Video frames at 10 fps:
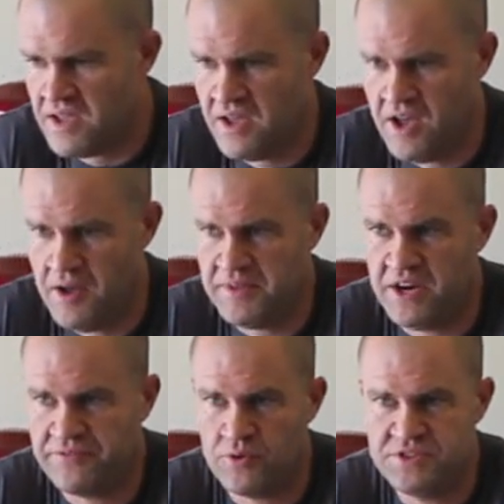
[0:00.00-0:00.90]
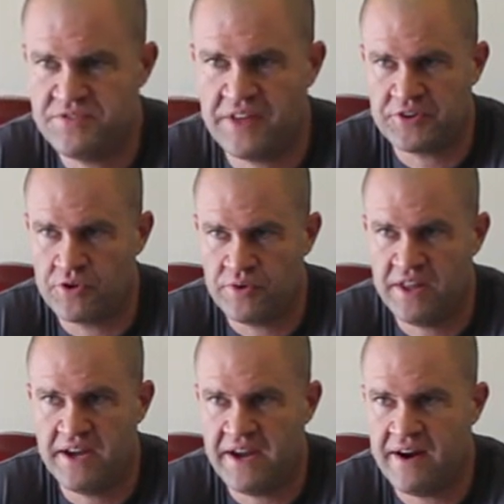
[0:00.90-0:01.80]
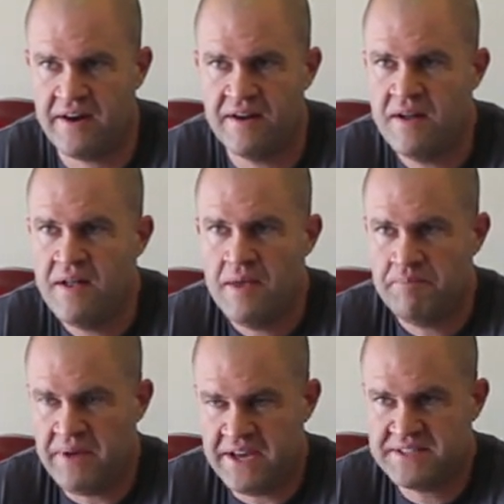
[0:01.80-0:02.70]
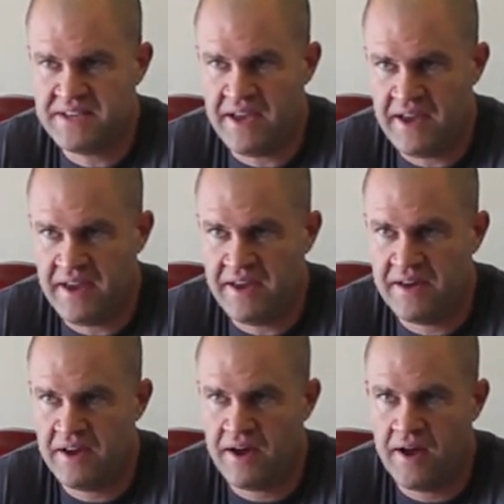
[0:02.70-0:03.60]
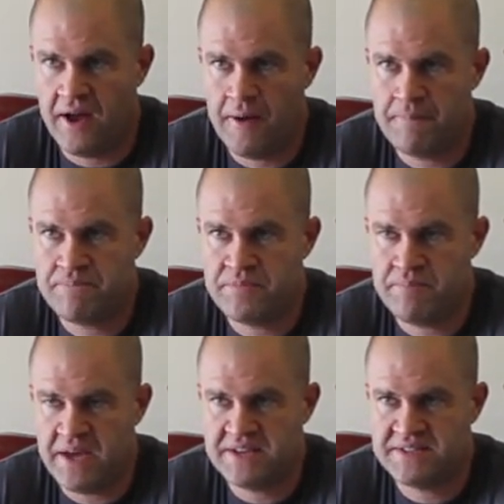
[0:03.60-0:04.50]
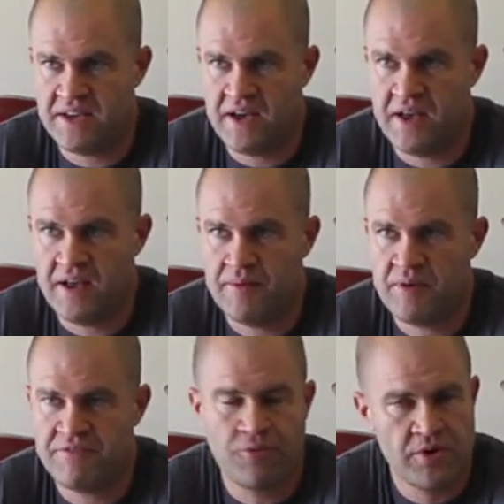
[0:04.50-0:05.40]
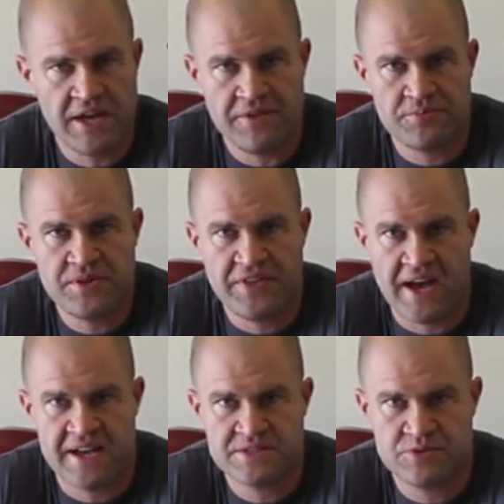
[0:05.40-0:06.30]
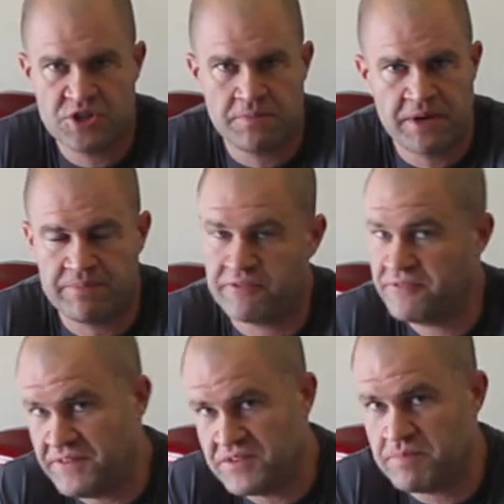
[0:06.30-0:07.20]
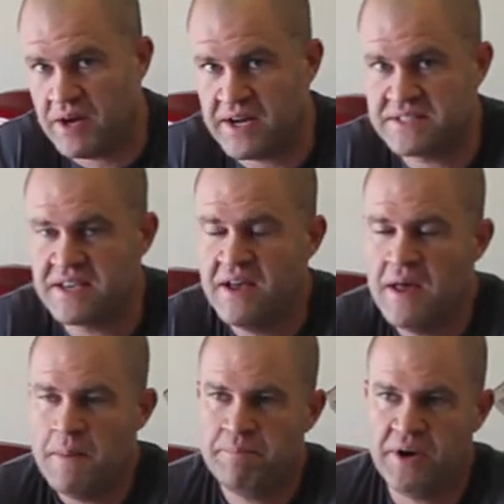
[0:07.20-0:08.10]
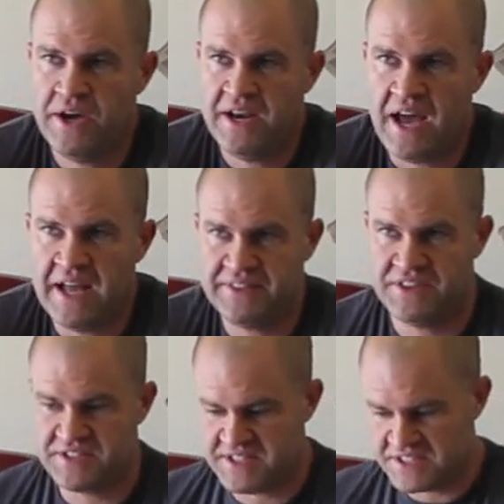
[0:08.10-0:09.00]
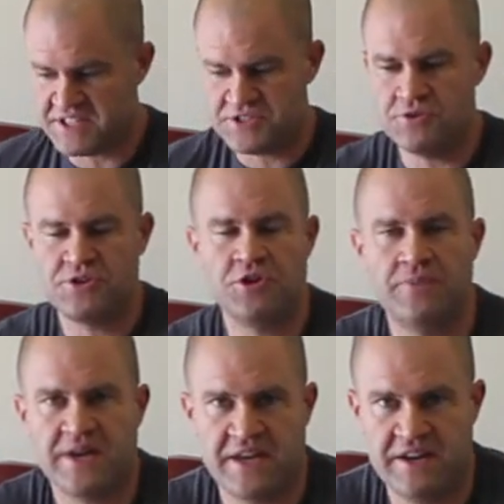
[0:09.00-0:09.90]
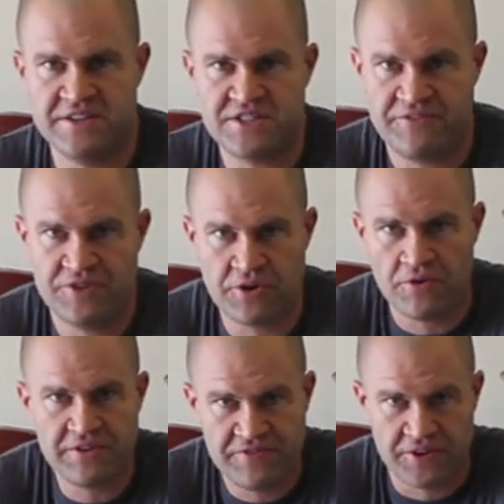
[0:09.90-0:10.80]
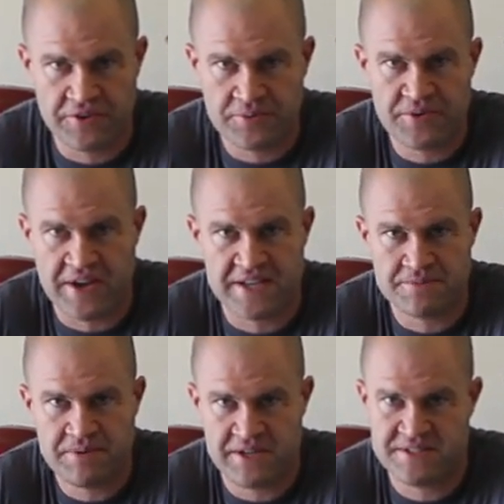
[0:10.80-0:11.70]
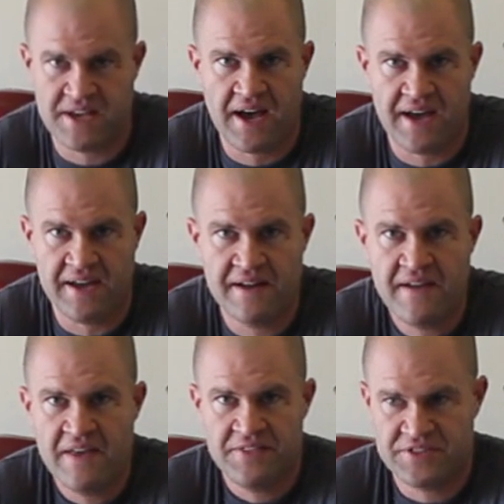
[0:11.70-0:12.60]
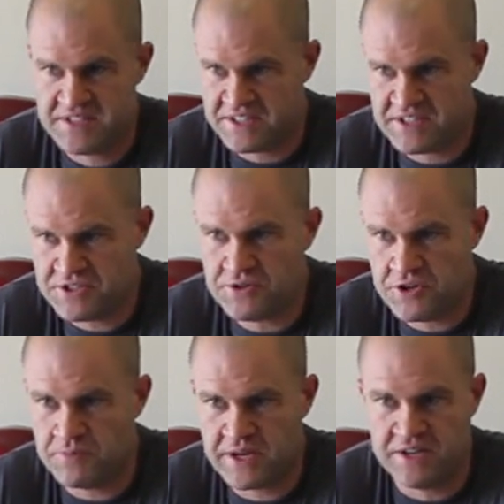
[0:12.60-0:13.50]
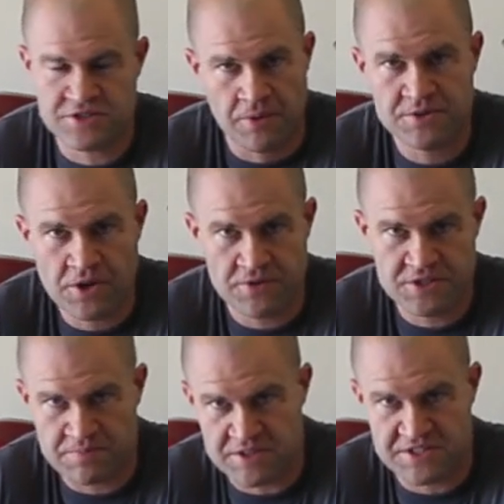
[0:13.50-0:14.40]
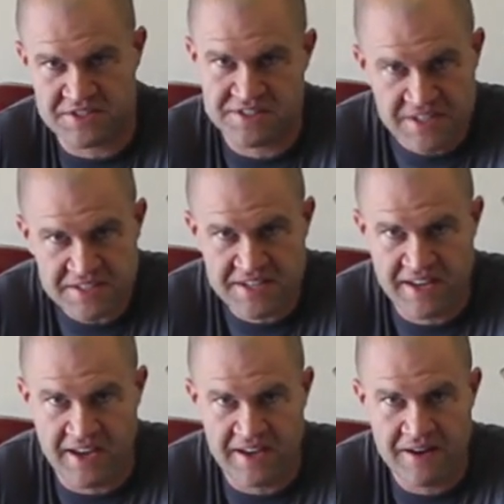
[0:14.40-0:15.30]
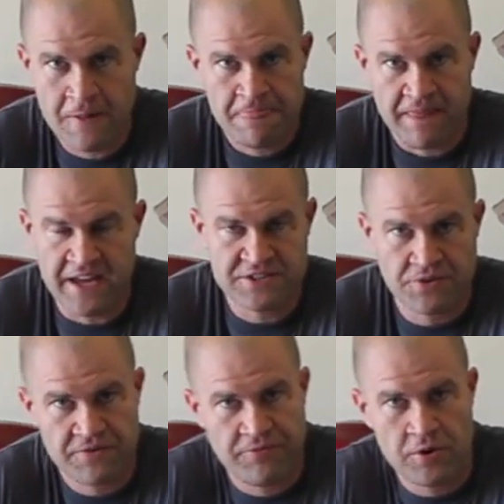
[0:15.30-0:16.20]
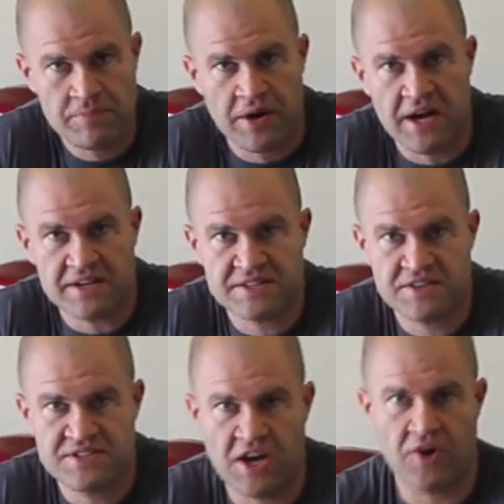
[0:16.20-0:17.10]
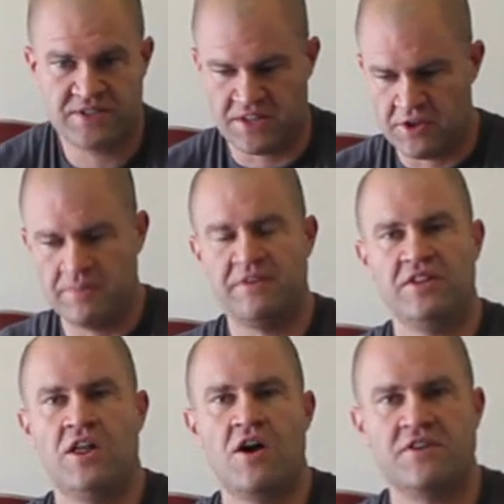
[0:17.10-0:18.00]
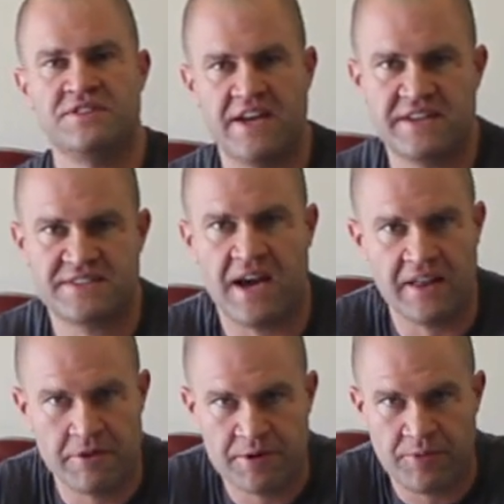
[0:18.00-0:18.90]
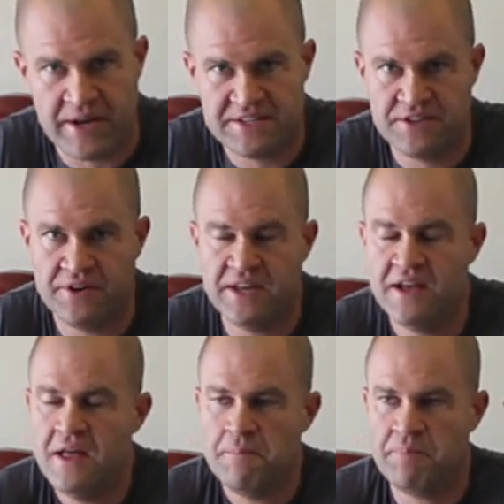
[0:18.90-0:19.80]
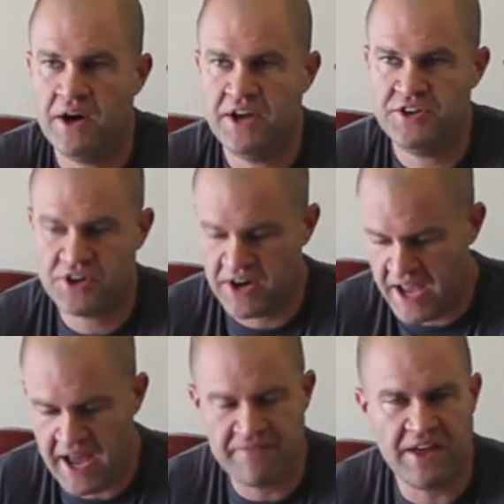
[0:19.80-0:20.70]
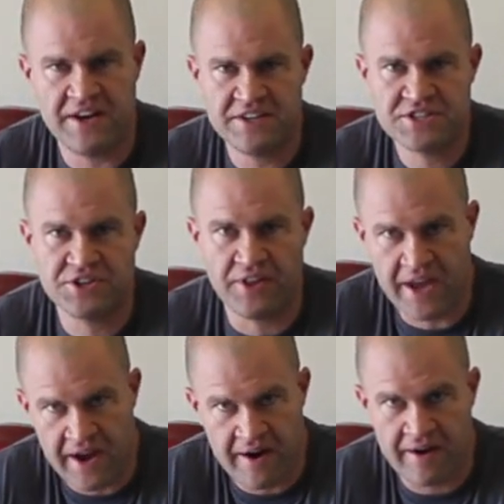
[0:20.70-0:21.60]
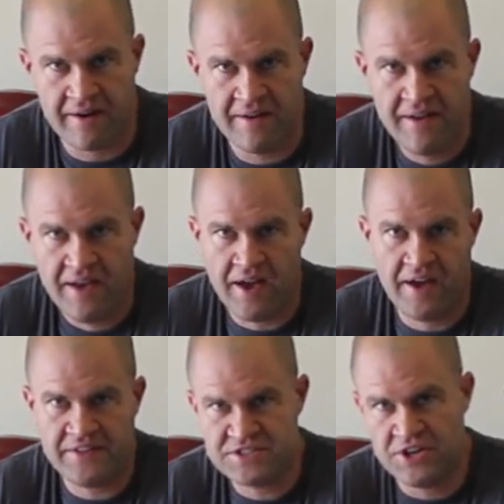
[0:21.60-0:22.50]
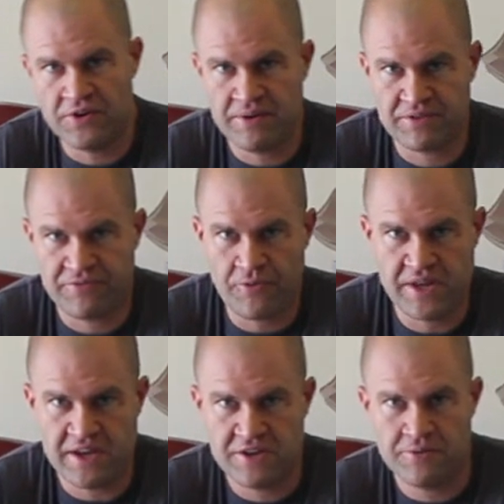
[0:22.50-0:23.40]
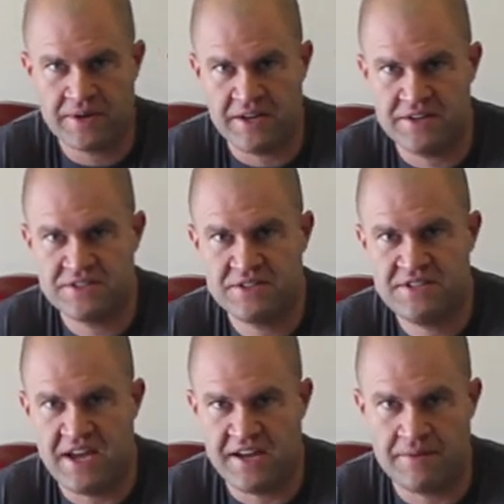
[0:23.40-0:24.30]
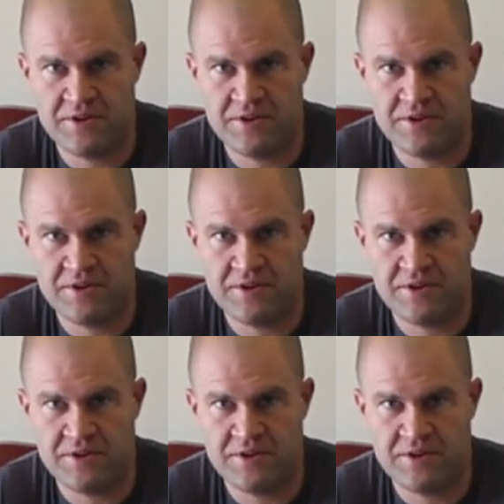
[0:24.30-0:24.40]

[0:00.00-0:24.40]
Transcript: Um, then of course you the Guerrilla Air makes a um, makes a, a 48 3000 which you can pick up for 50 bucks. But I, the 62 cubic inch, if you're only filled to 3,000 PSI, the 62 cubic inch almost holds as much as a 68 and it's only 40 bucks. So it's a little bit of a longer tank. It's got a little bit of weight to it, but you're going to have that additional air uh, that you don't get with the 48 cubic inch tank.